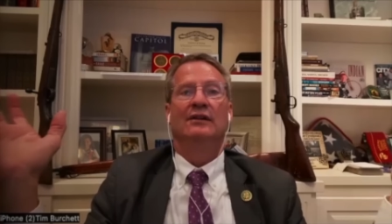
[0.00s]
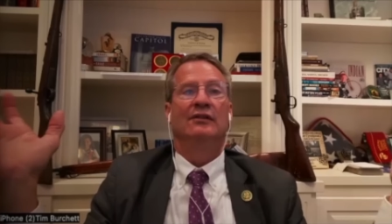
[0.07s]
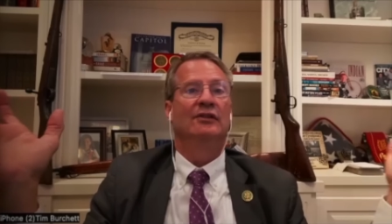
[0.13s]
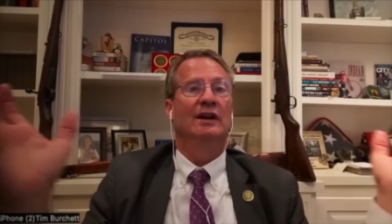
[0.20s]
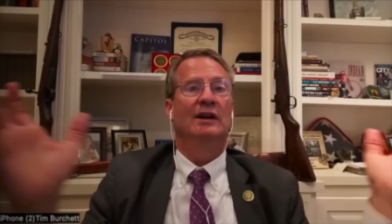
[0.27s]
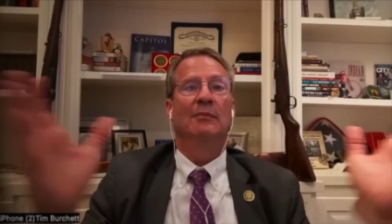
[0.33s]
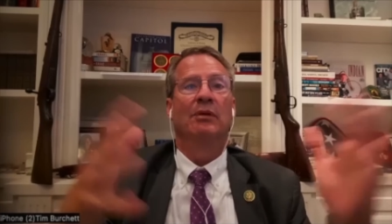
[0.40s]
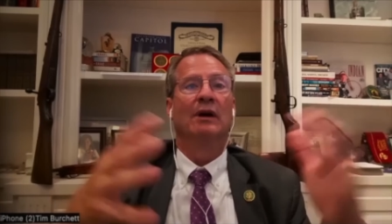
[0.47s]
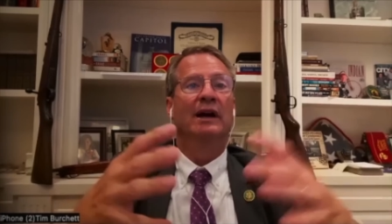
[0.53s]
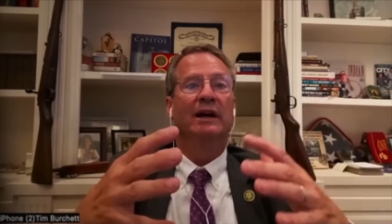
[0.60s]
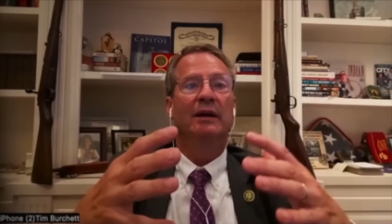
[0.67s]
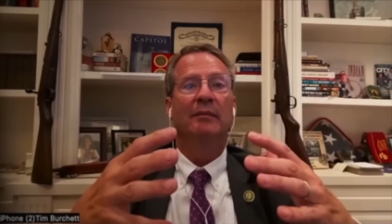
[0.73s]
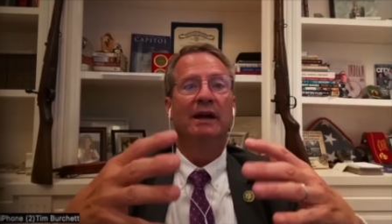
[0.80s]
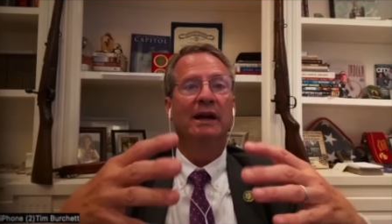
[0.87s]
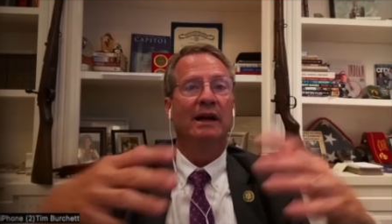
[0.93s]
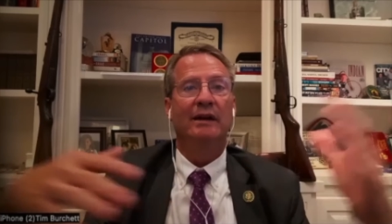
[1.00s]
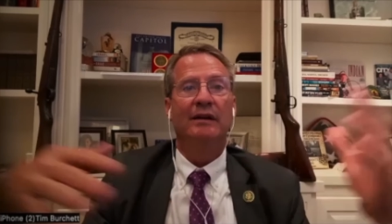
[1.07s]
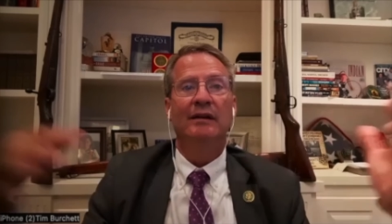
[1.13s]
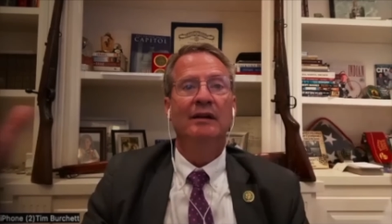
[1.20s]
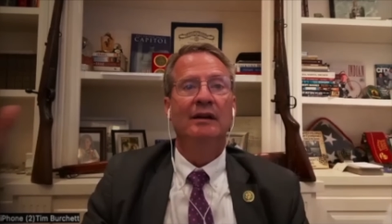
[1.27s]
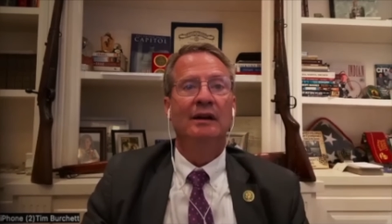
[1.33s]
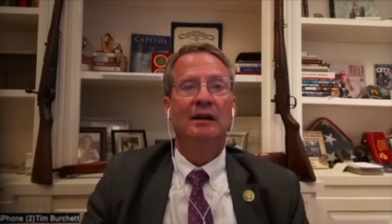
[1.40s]
instead of bringing them in,
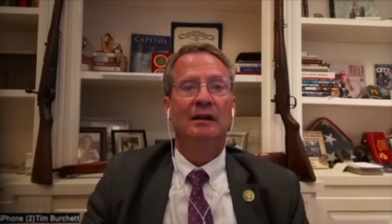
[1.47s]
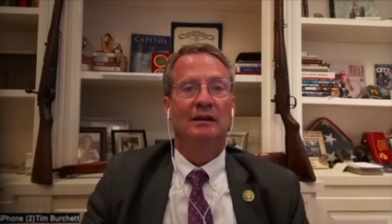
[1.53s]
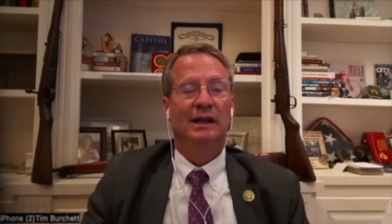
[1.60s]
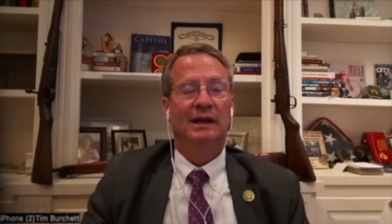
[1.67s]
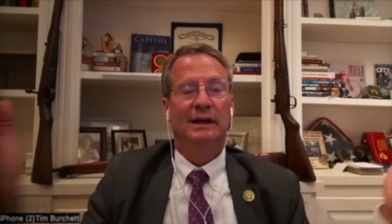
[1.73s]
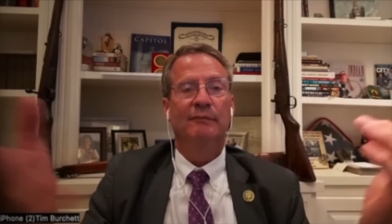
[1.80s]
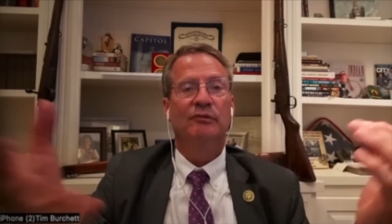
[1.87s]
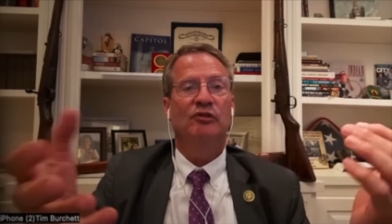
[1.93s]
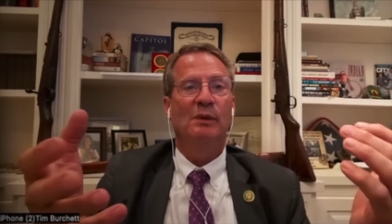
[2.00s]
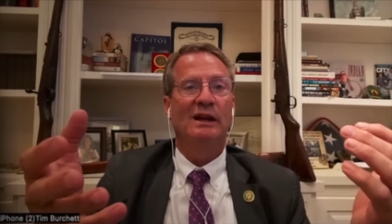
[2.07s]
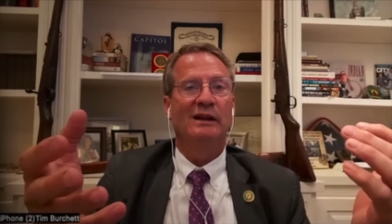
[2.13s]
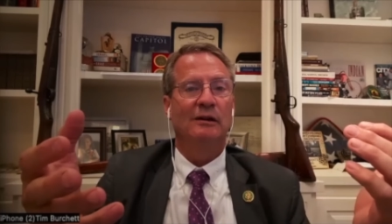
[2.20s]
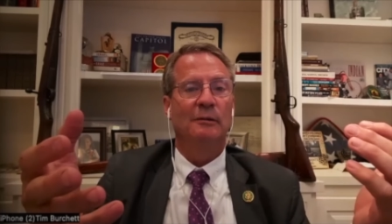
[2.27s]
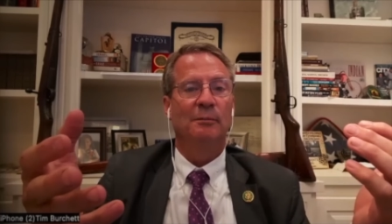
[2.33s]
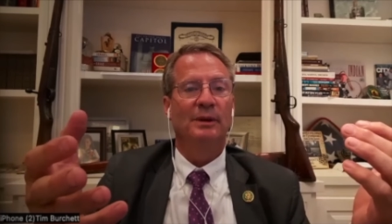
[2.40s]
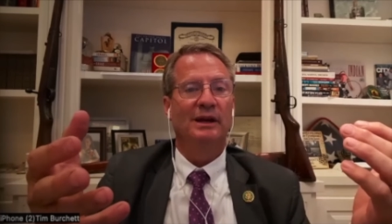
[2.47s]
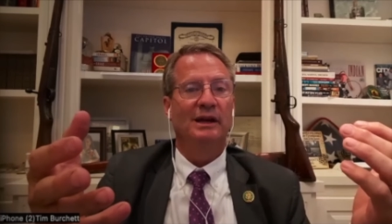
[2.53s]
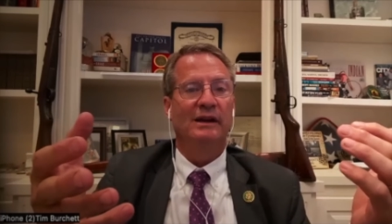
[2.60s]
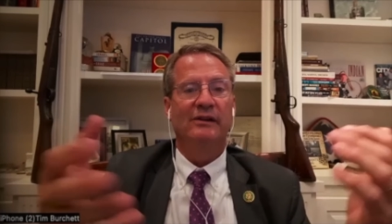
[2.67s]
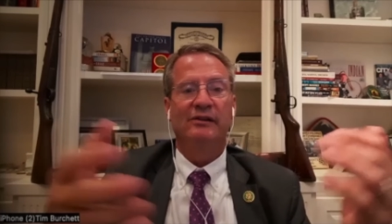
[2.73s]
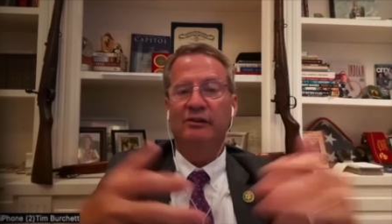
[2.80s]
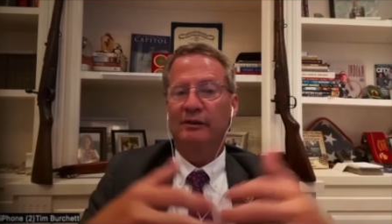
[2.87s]
let them speak their
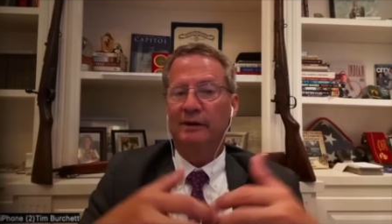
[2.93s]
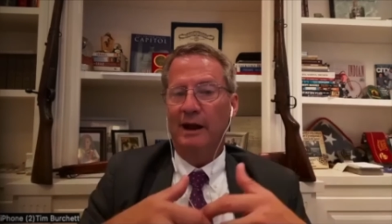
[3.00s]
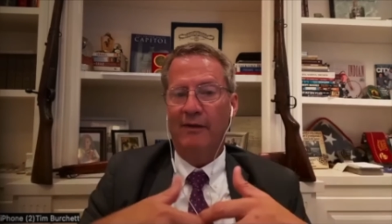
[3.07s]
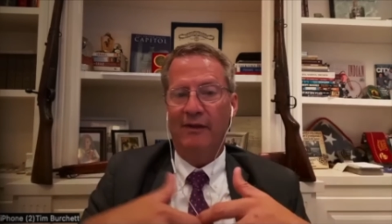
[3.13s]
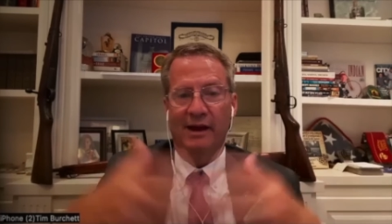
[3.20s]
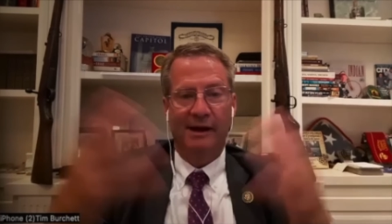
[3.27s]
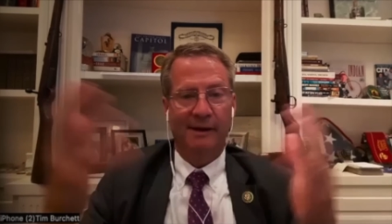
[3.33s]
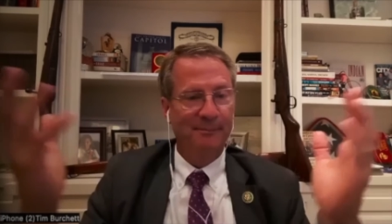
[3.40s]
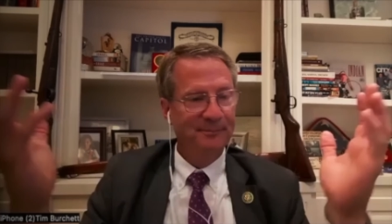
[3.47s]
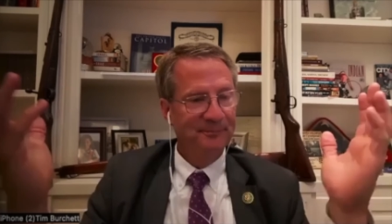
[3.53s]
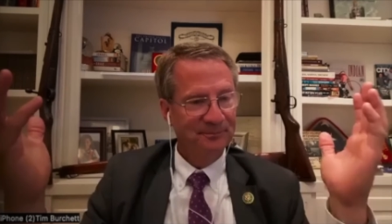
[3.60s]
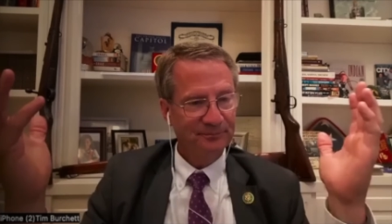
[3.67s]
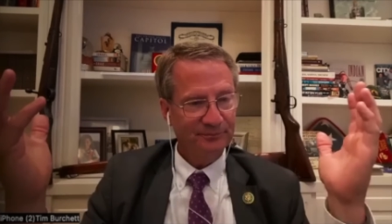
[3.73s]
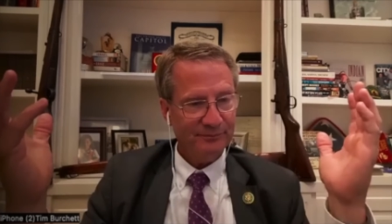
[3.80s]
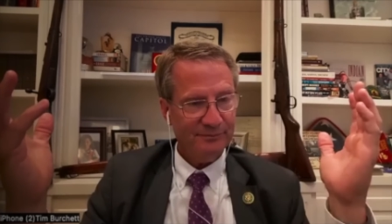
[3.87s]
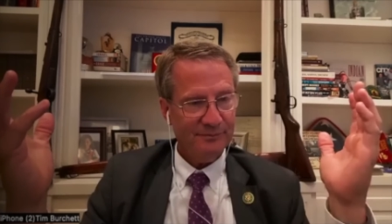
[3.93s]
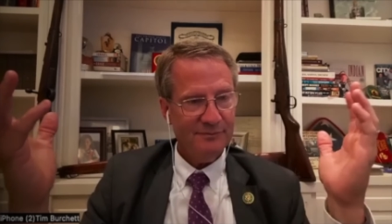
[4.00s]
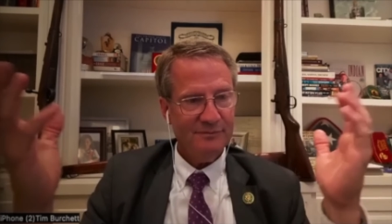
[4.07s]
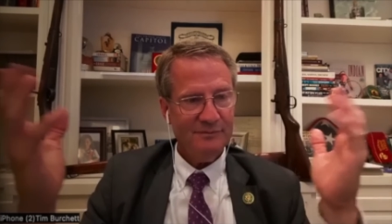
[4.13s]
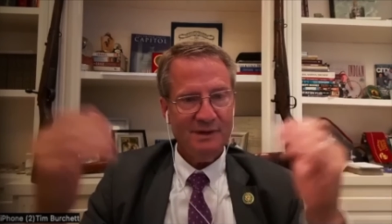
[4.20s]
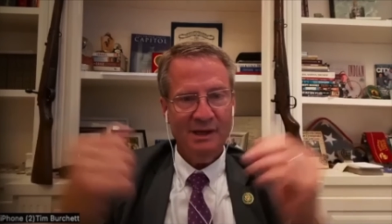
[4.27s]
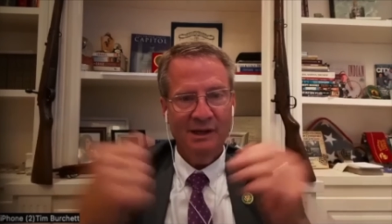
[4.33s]
piece, and then
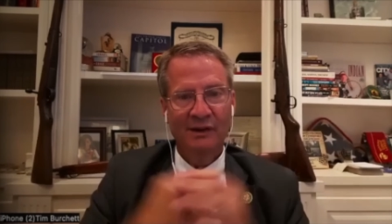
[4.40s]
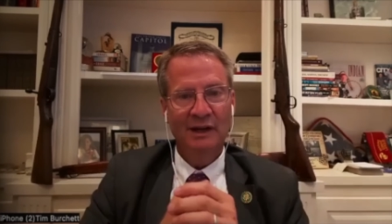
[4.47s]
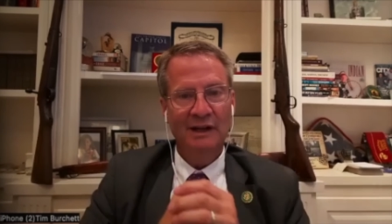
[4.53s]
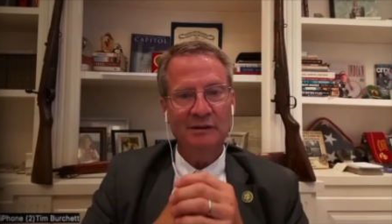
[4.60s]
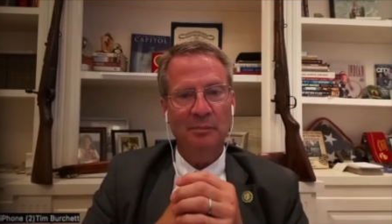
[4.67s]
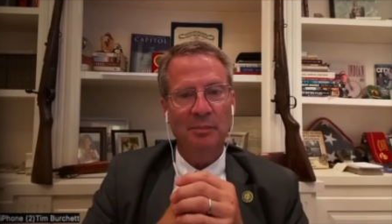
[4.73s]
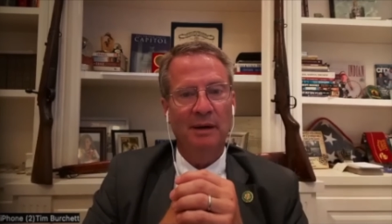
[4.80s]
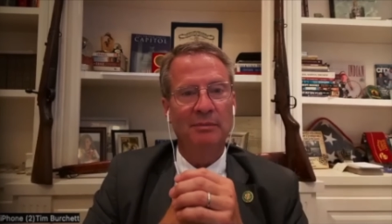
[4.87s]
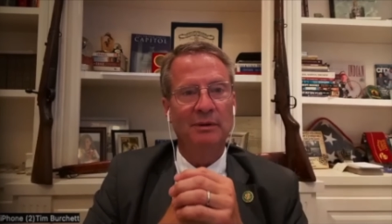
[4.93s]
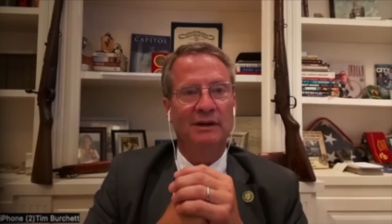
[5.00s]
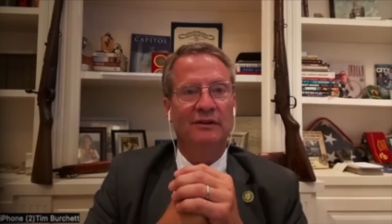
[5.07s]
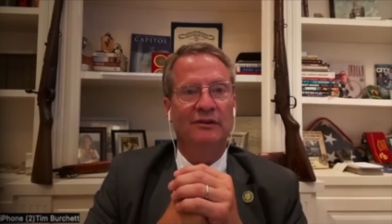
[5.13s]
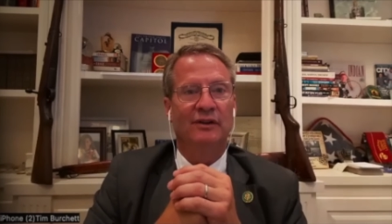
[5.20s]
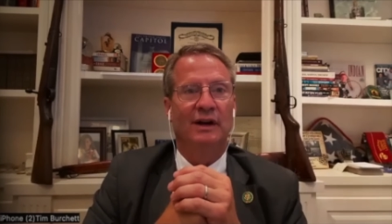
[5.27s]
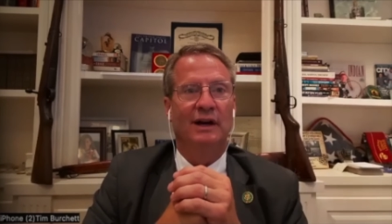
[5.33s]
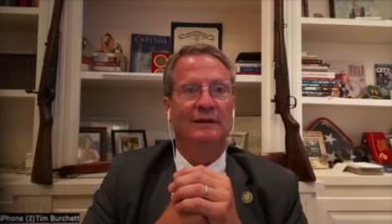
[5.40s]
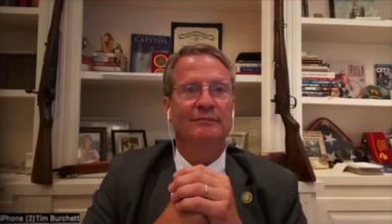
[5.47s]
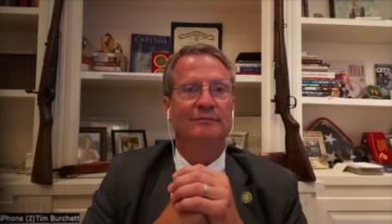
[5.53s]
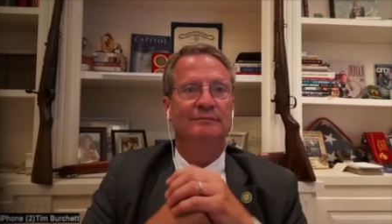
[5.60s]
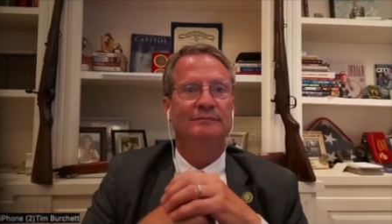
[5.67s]
let the public decide.